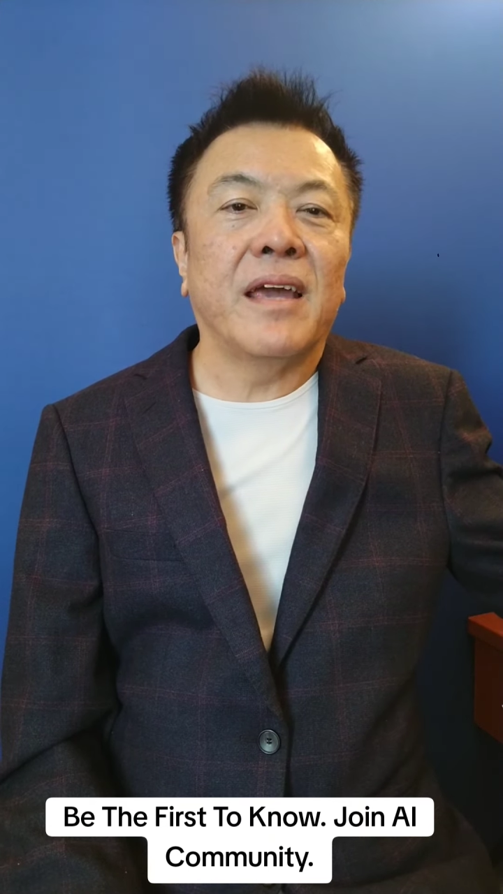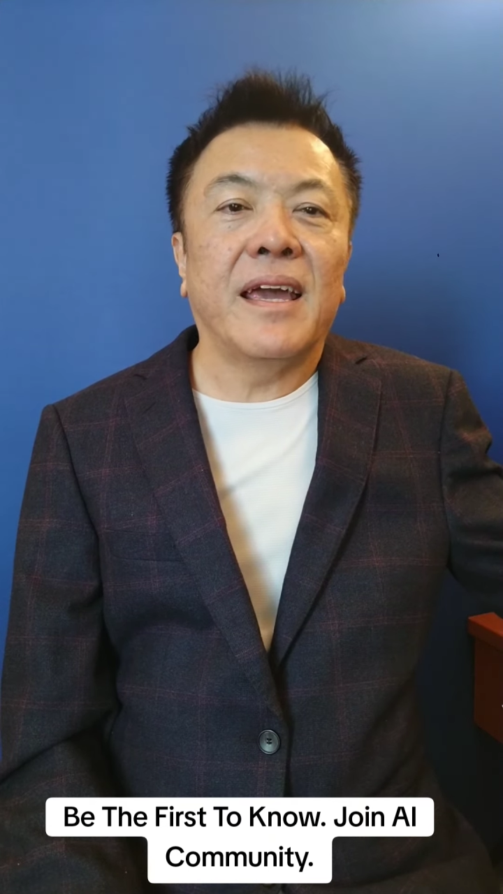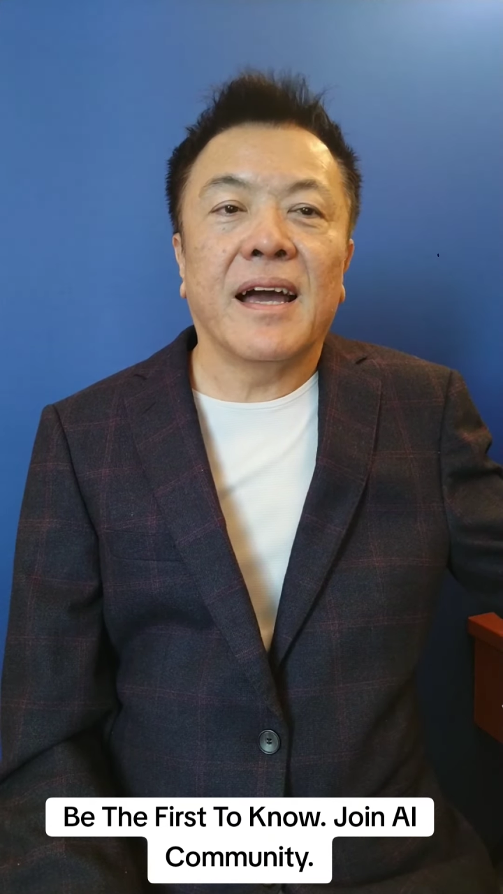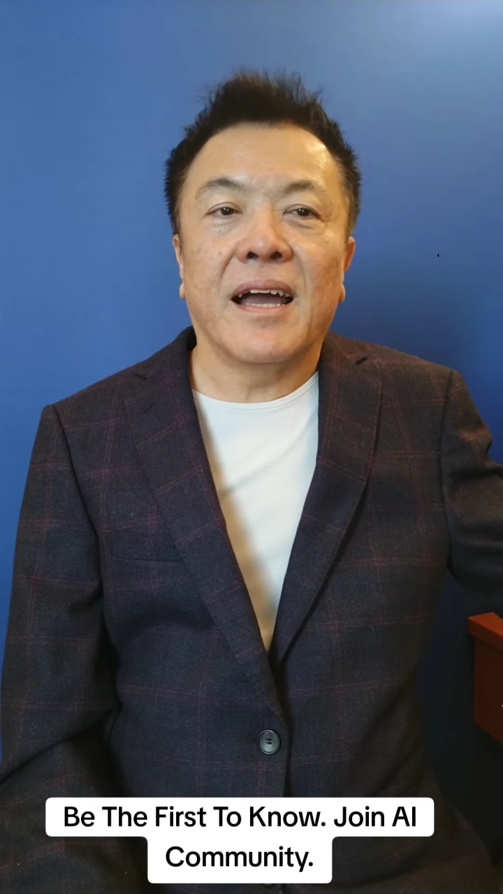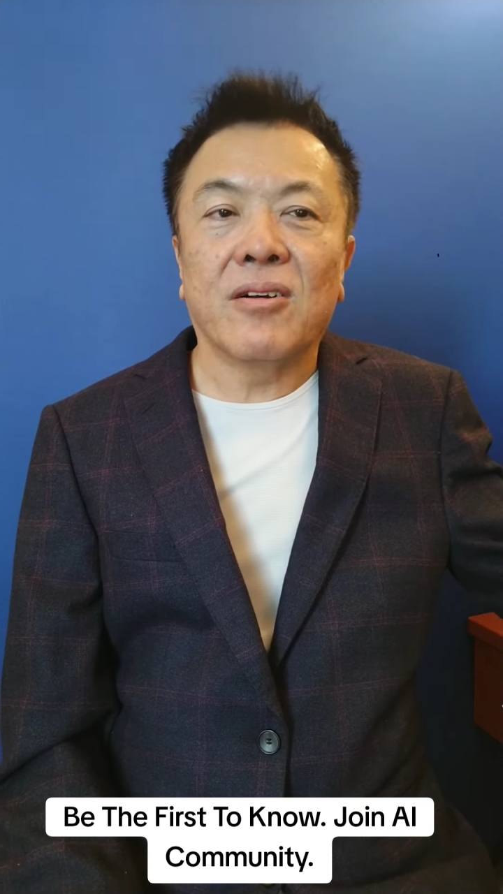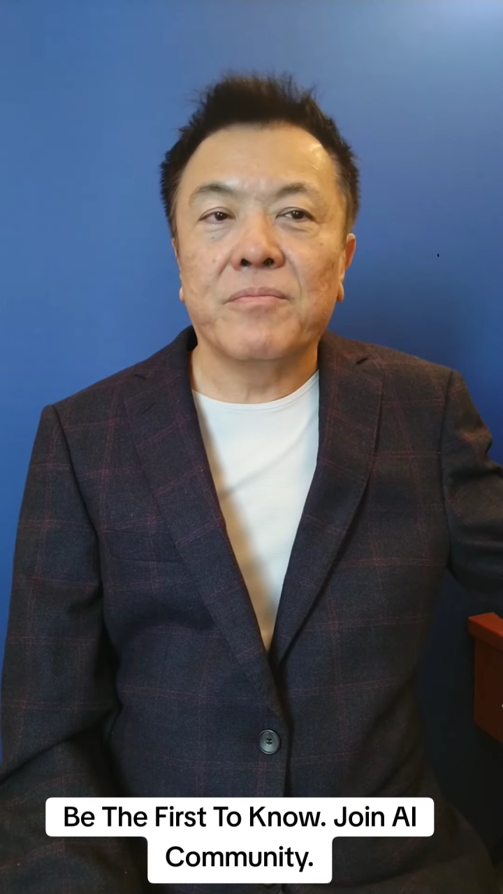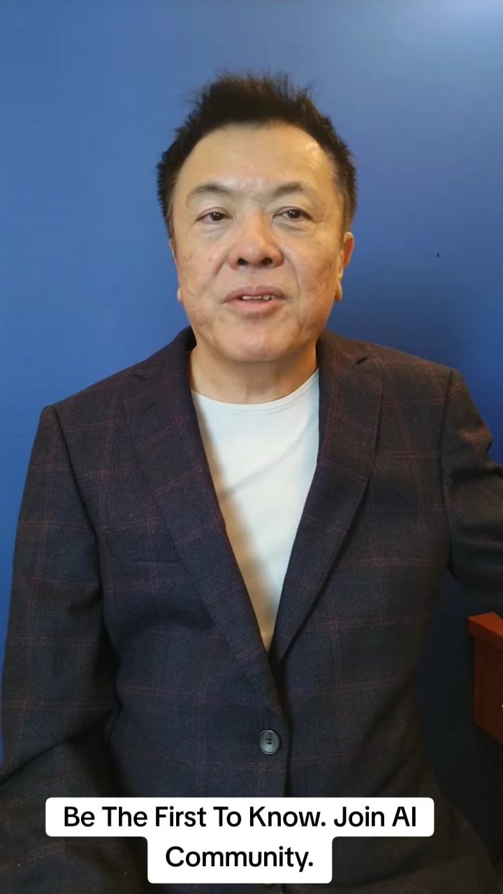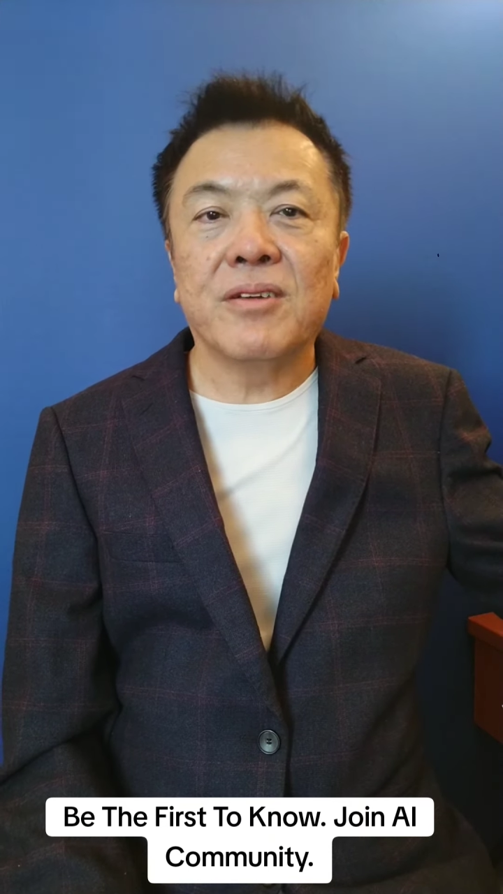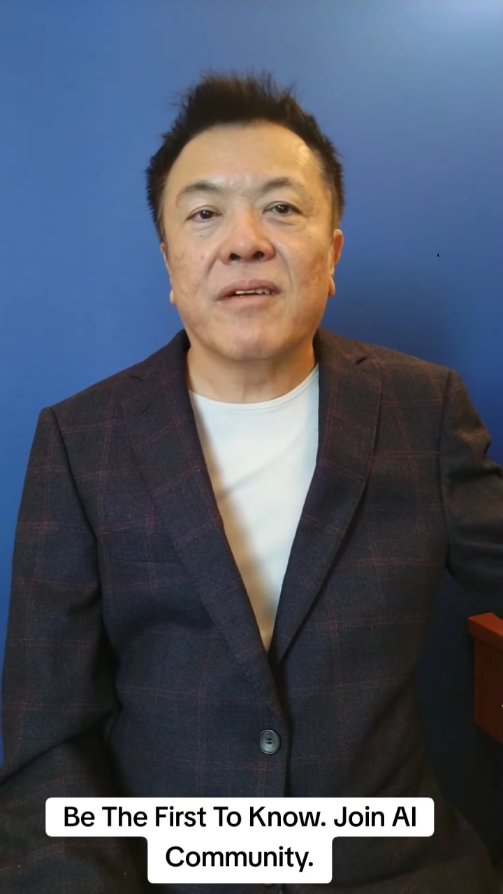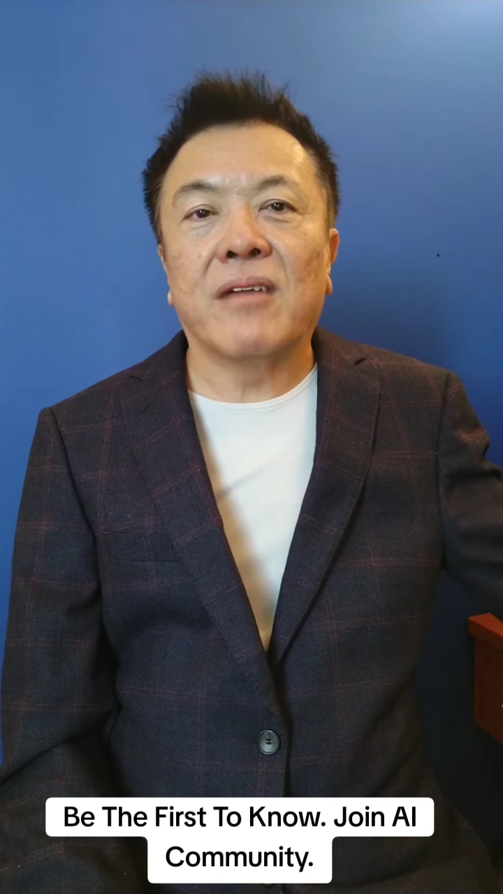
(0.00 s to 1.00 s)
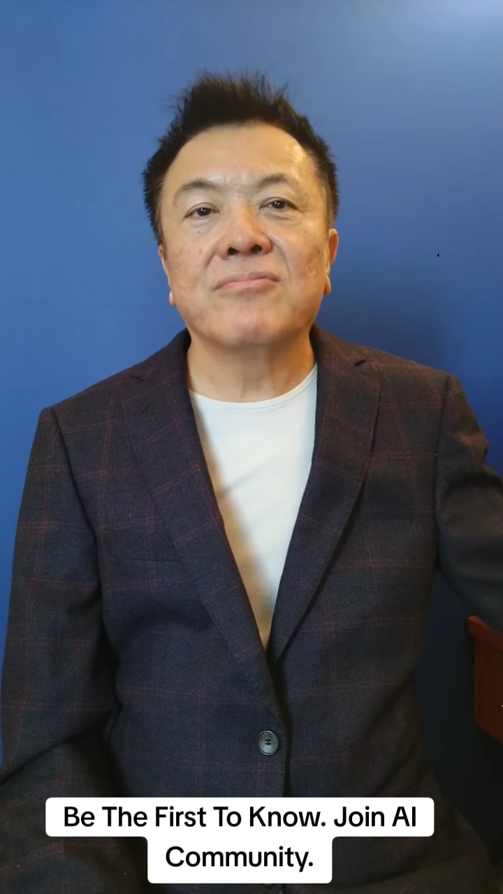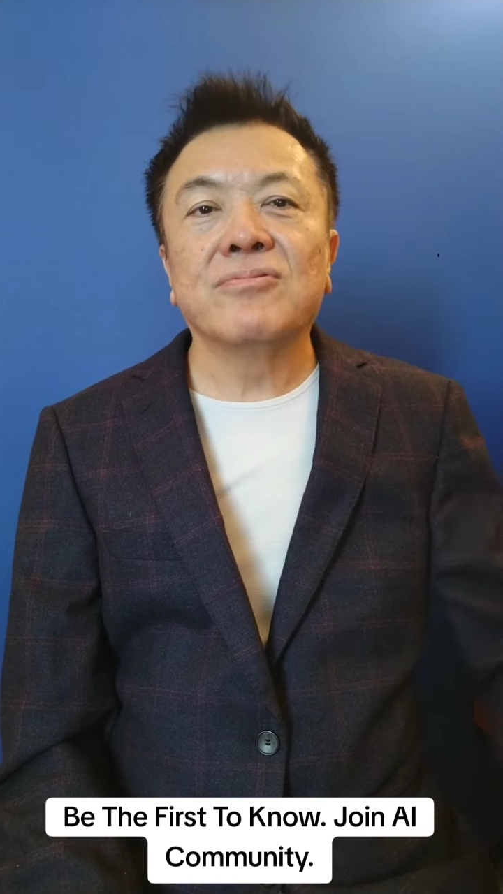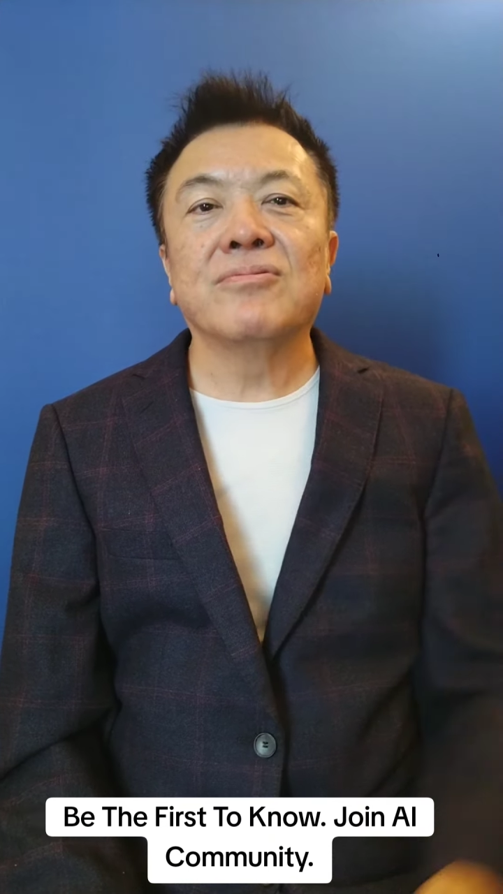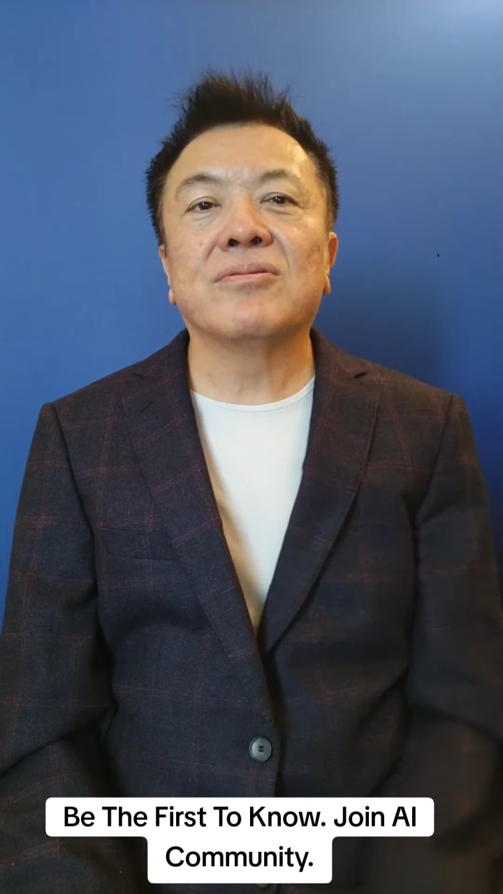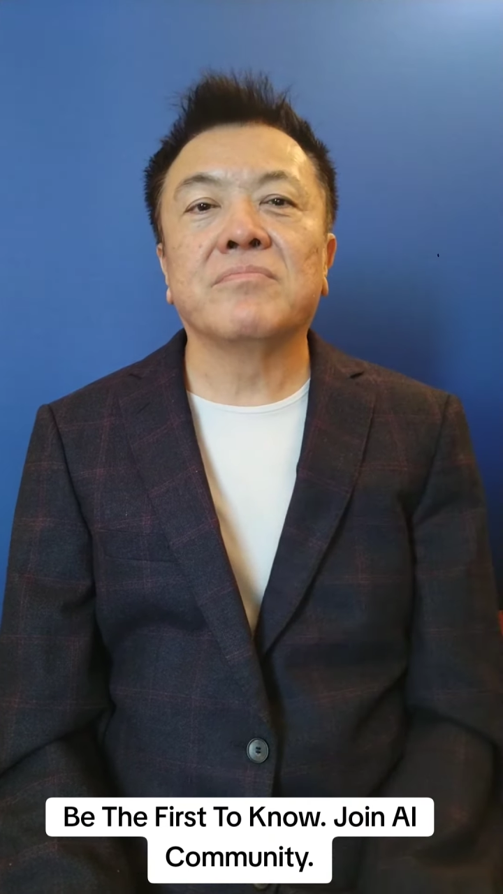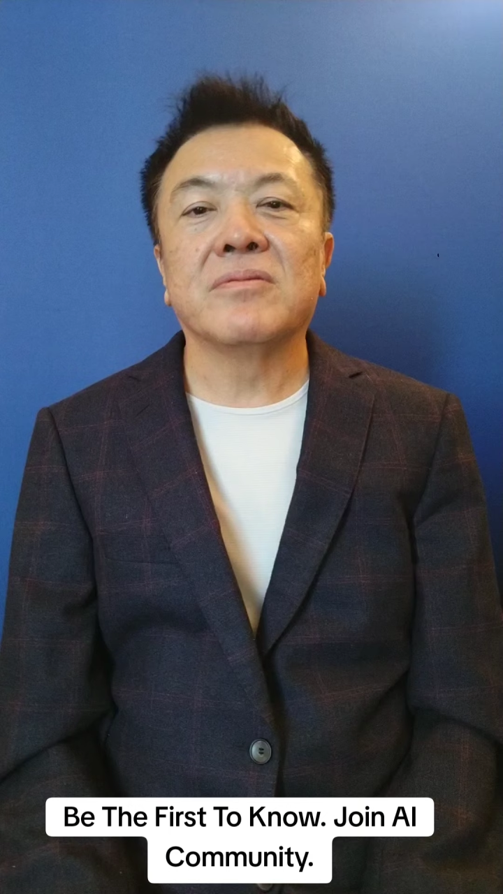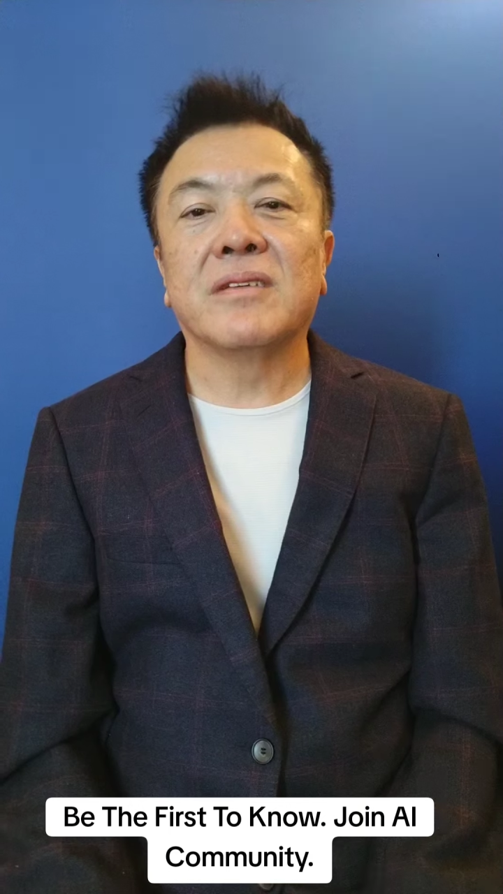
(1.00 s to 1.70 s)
AI community ground rules.